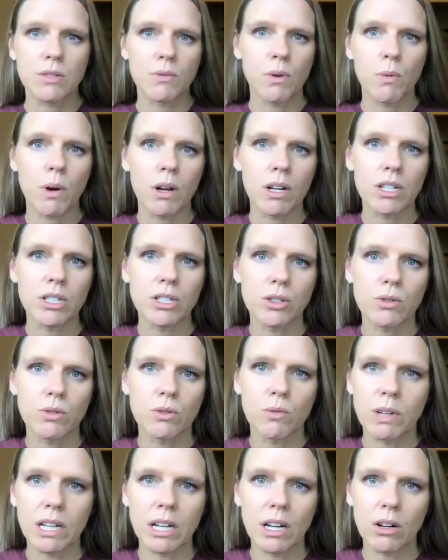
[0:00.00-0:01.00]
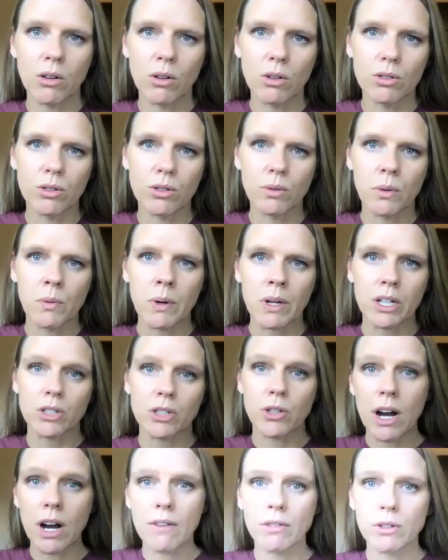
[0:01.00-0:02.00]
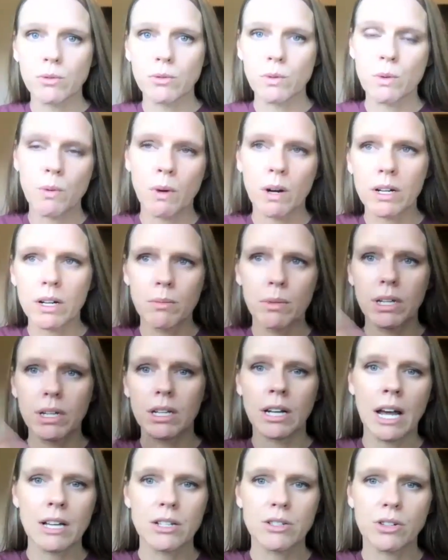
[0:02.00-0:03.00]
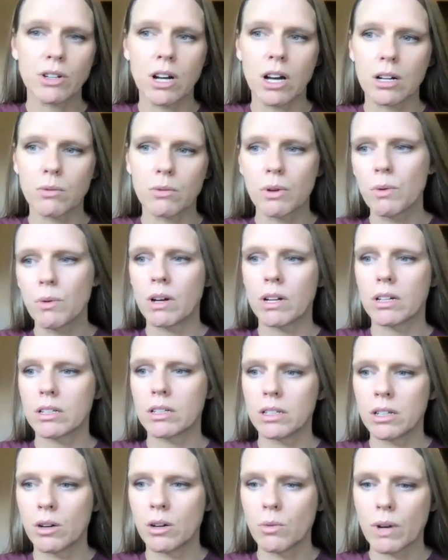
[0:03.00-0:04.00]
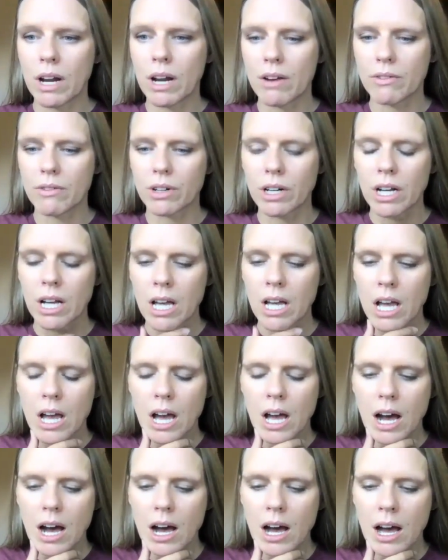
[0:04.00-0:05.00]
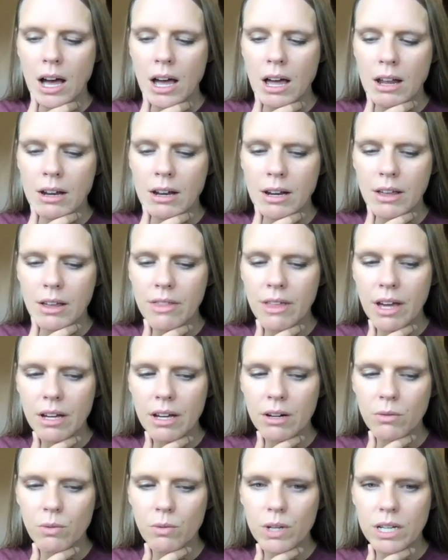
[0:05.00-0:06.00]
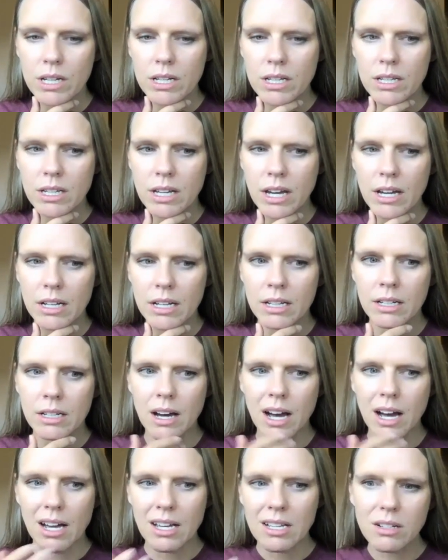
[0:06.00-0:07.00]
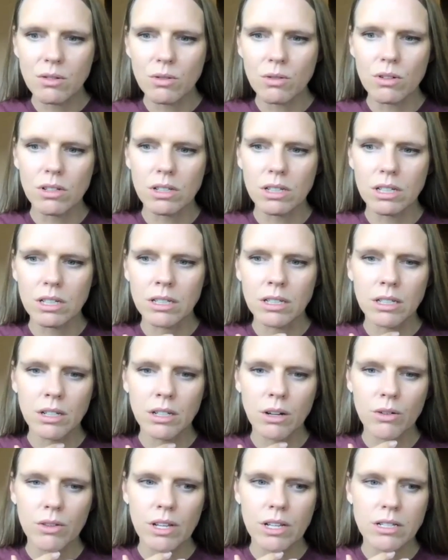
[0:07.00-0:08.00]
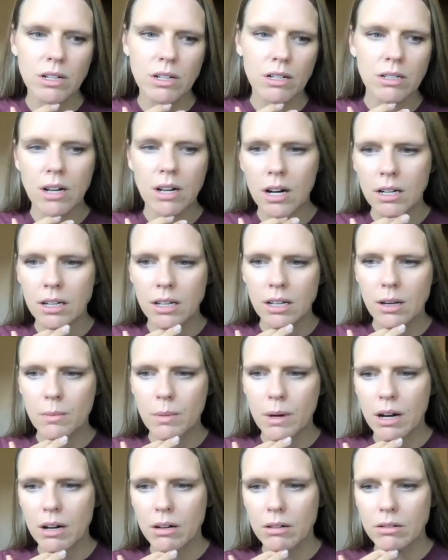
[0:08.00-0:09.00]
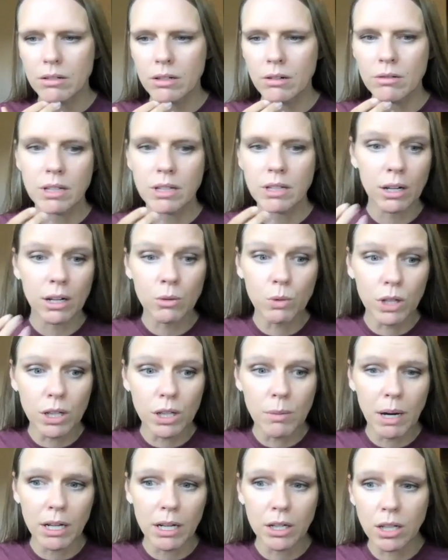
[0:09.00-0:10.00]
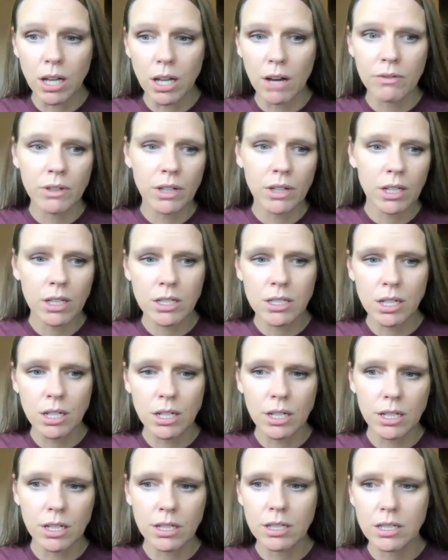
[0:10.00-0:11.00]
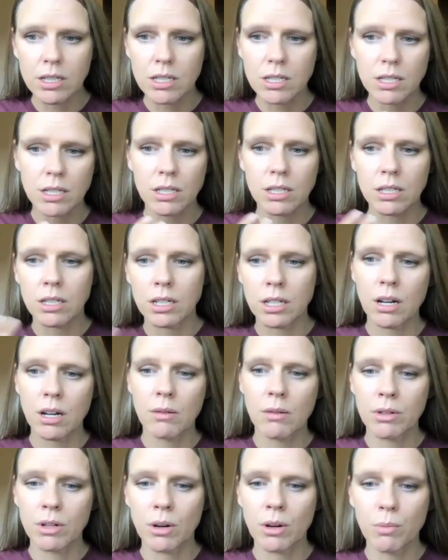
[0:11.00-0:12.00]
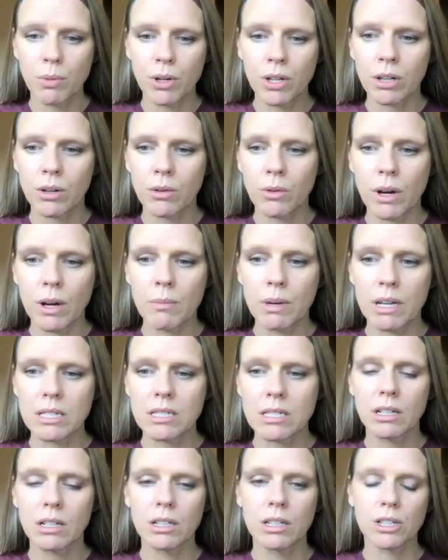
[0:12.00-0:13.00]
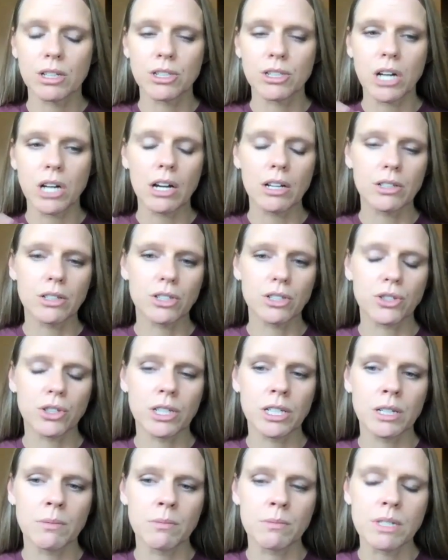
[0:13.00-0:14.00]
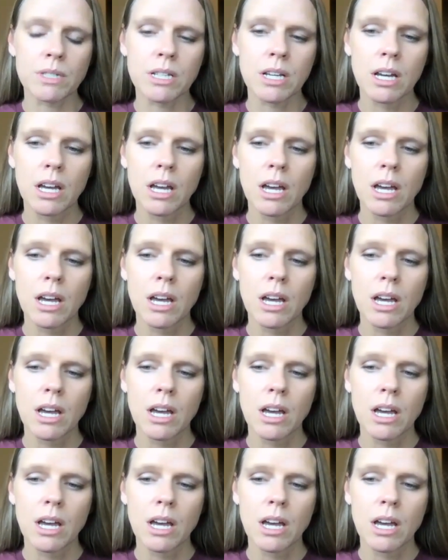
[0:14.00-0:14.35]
that we want to do when we get older, and we want to travel and we want to be an astronaut, or we want to, whatever. And then we get into high school and, they start talking about, getting real about your life and getting serious and, putting away basically your childish dreams